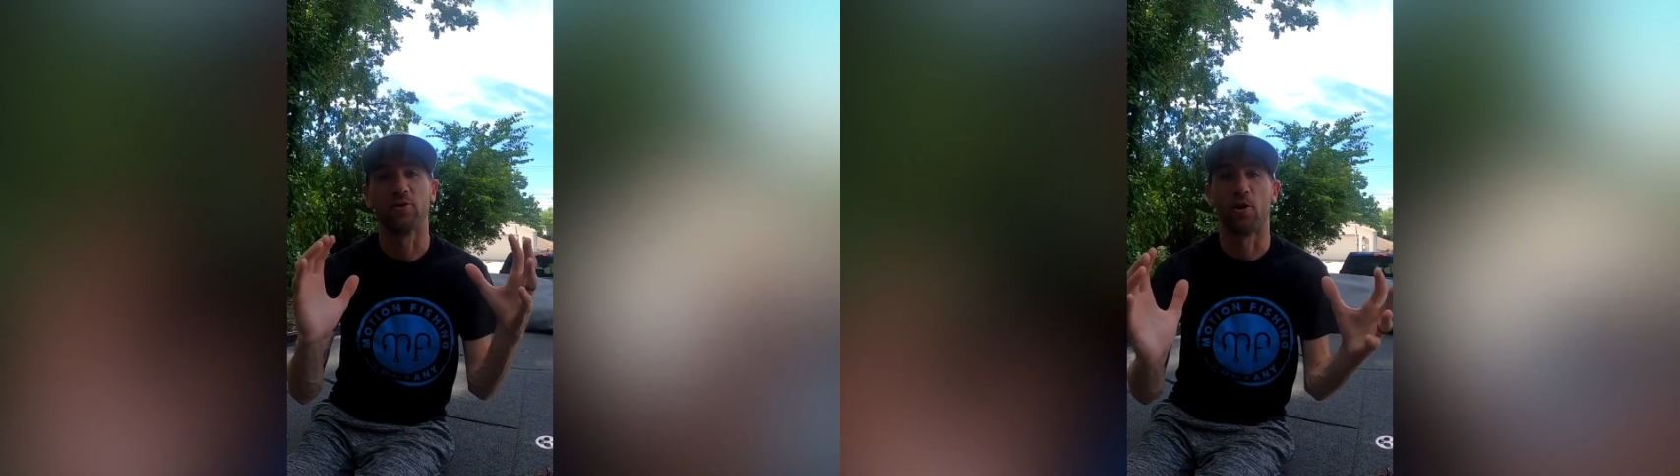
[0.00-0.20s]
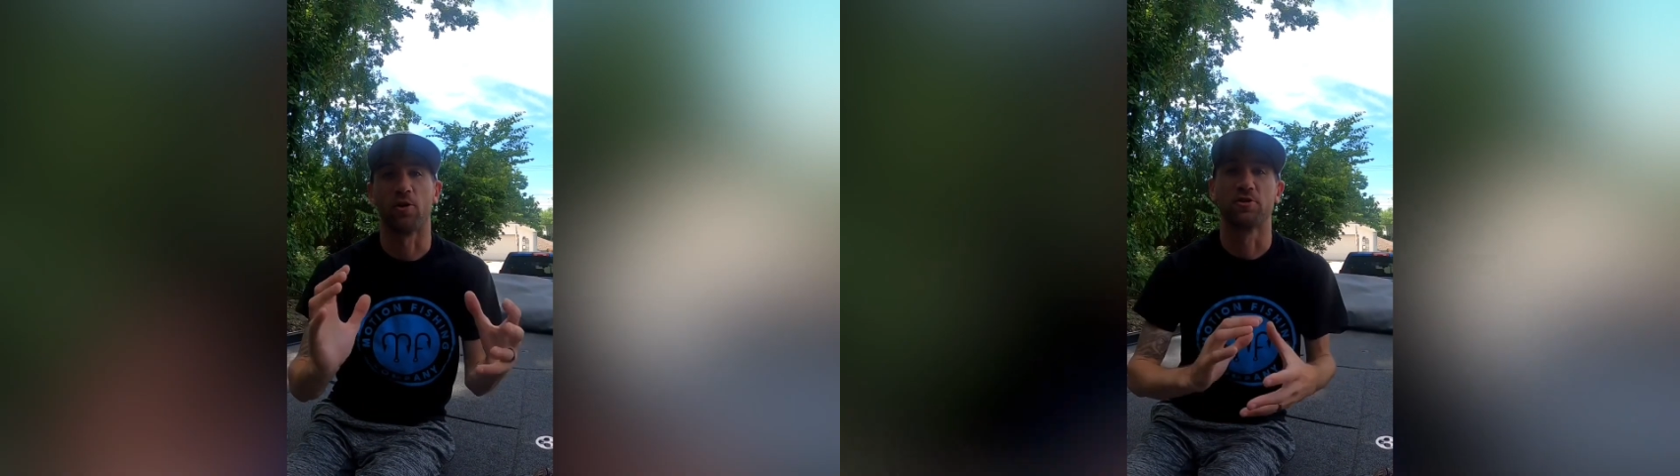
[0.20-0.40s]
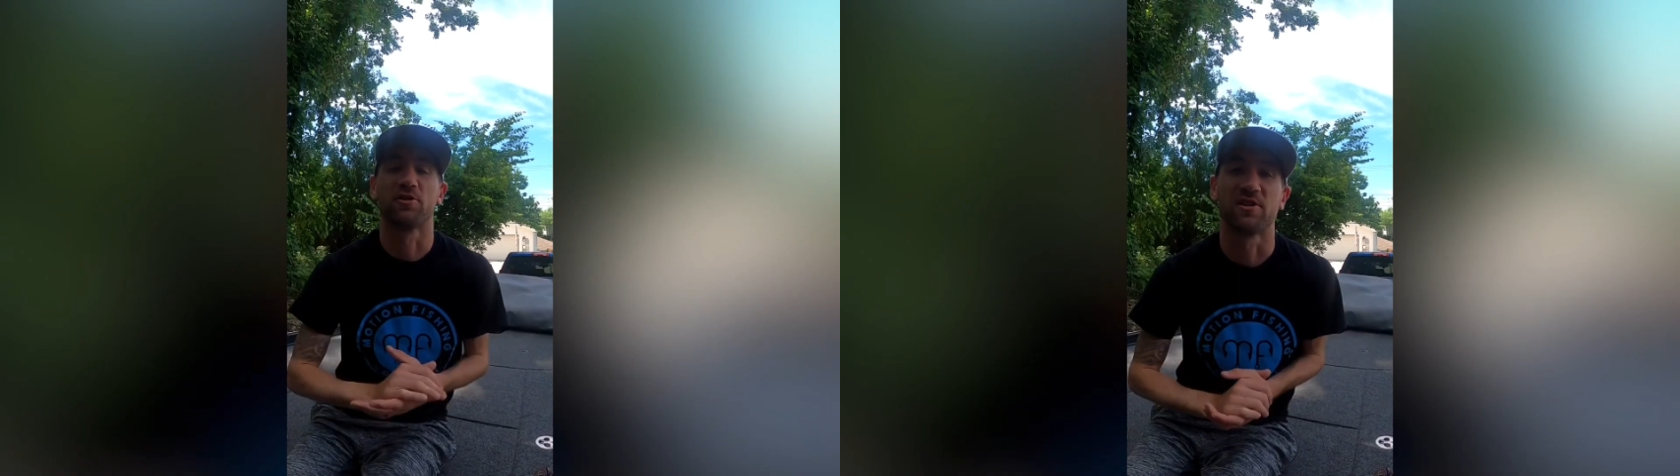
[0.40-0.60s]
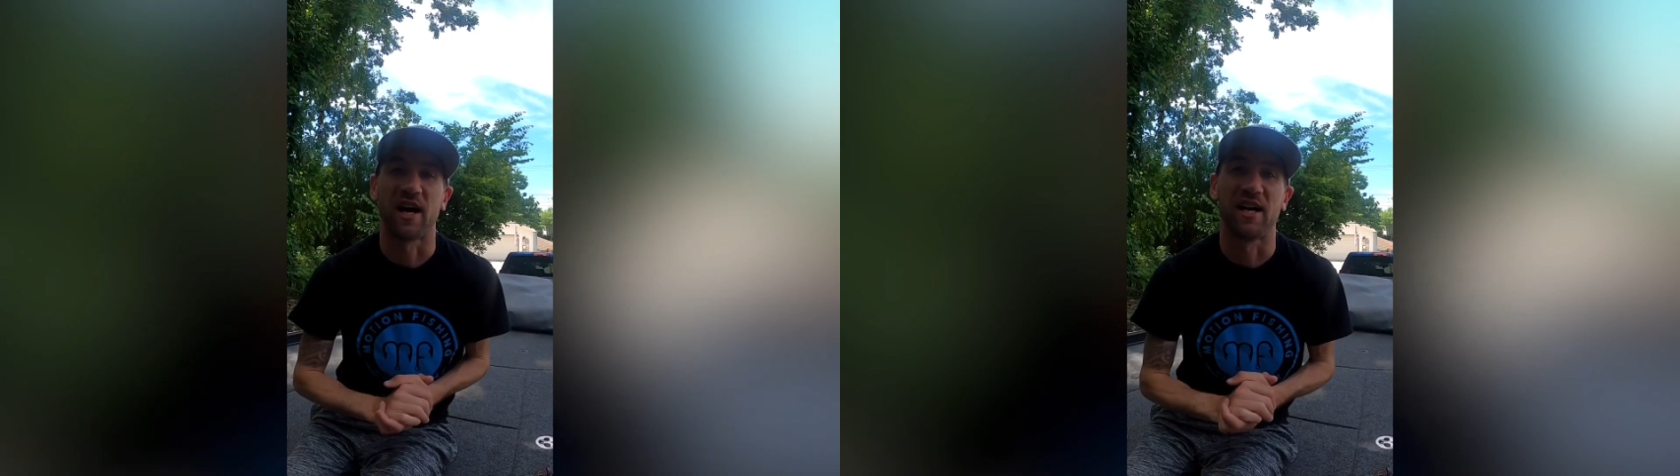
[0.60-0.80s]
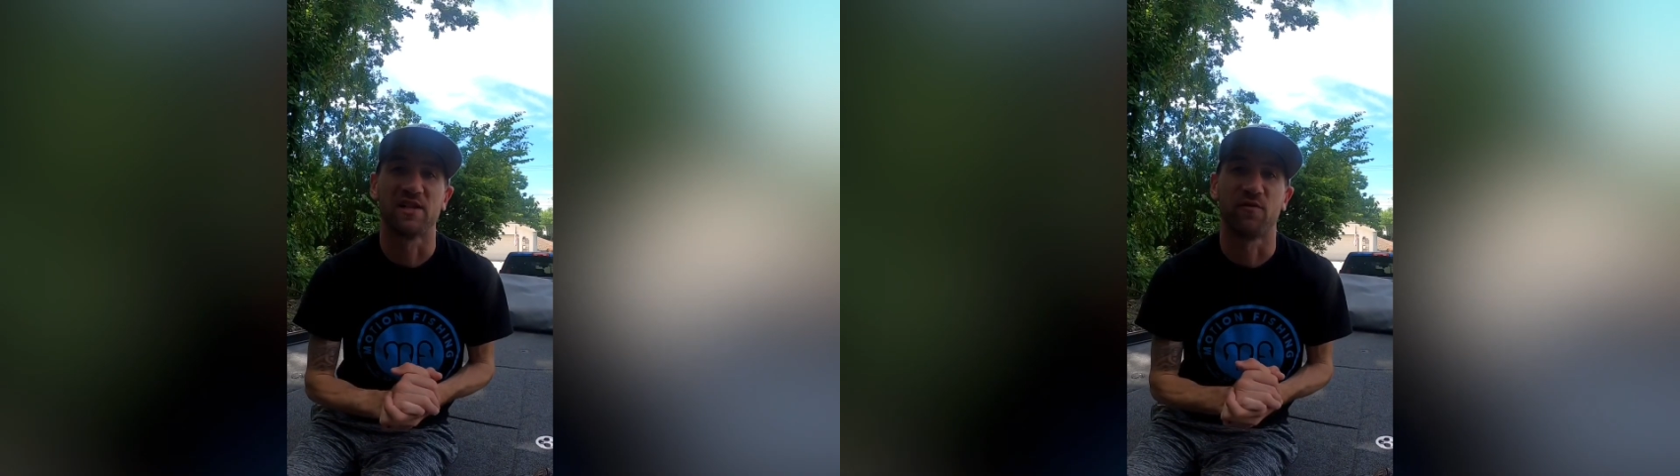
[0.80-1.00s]
larger
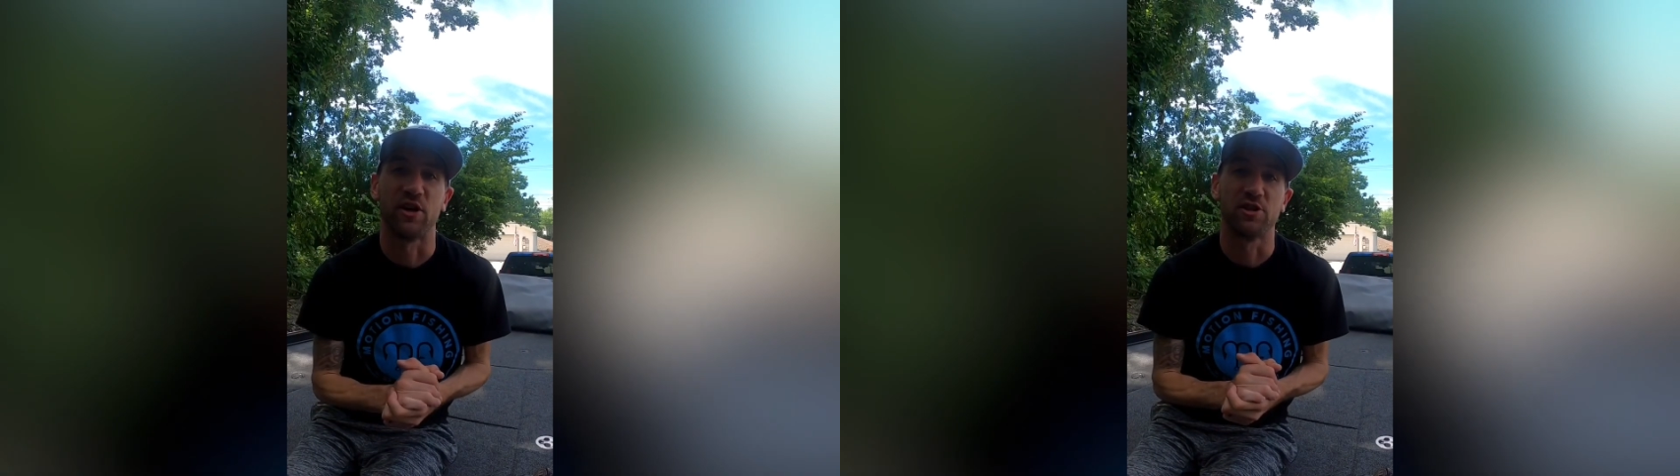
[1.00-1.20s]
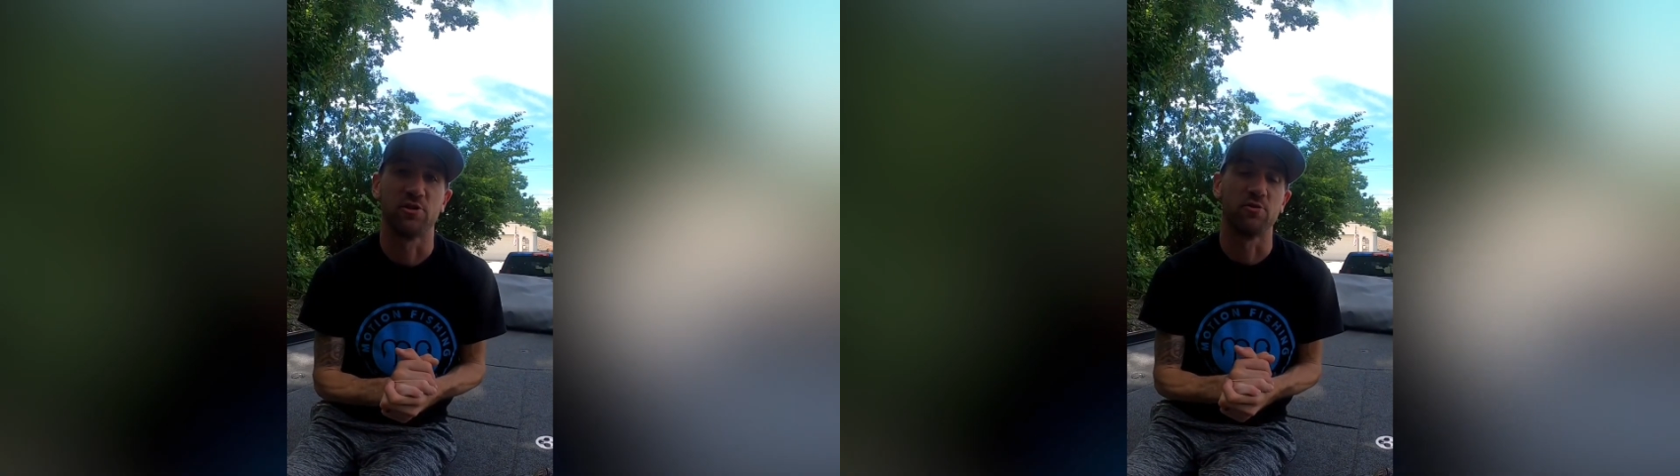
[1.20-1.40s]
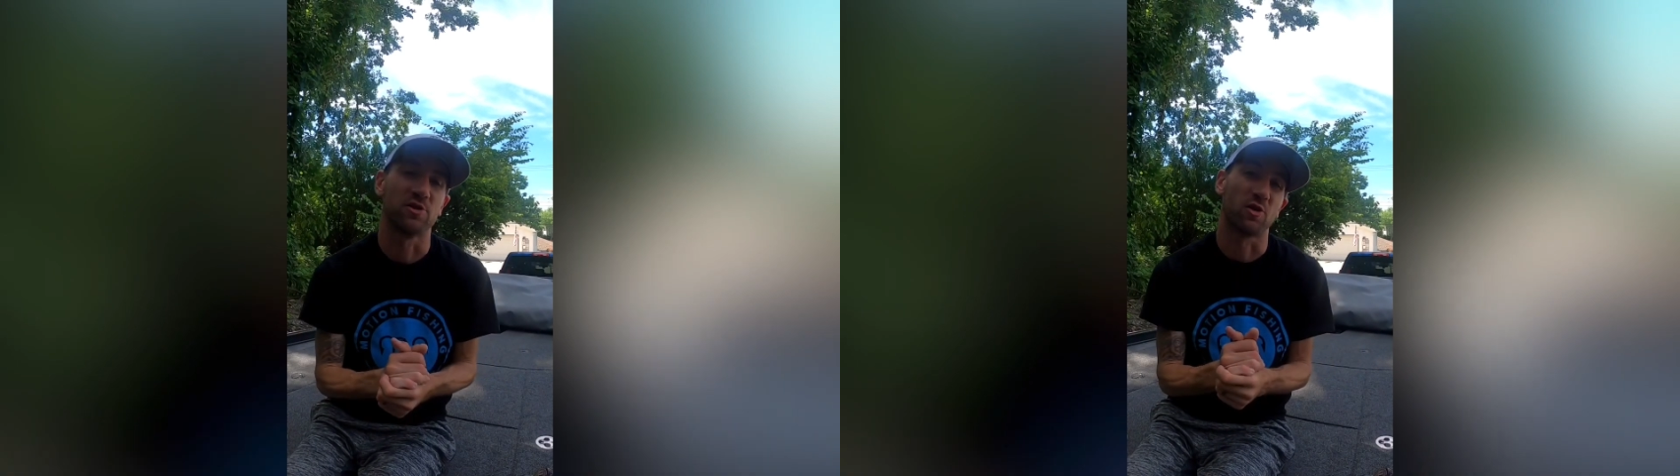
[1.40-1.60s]
size fish use.